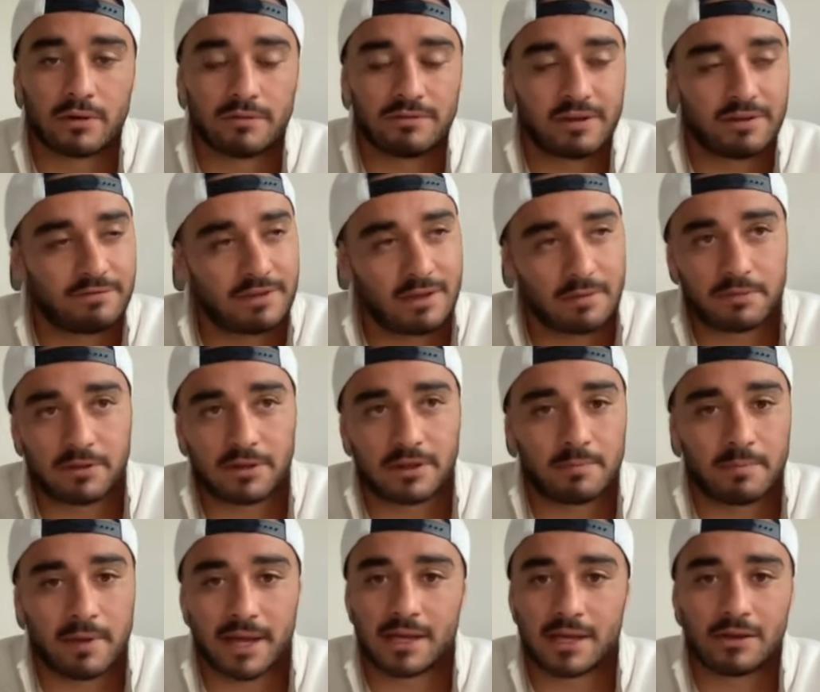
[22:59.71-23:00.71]
If depth at the
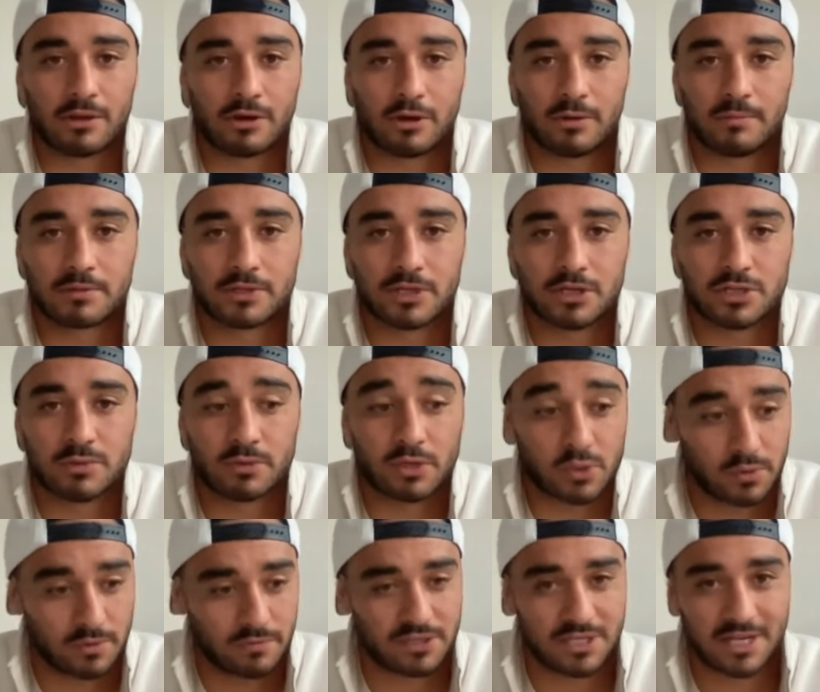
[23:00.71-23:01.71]
back end of the competition,
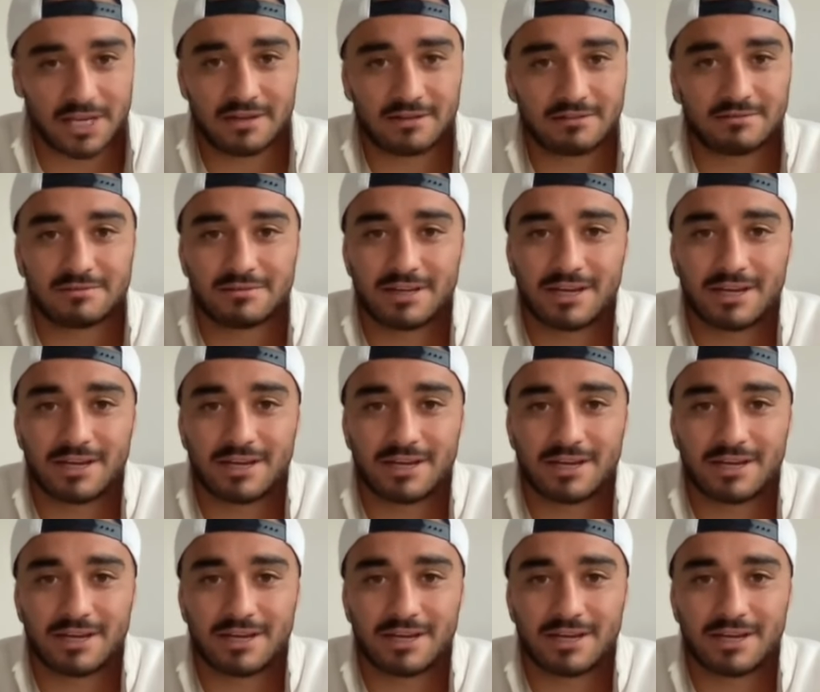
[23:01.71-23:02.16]
which we've seen,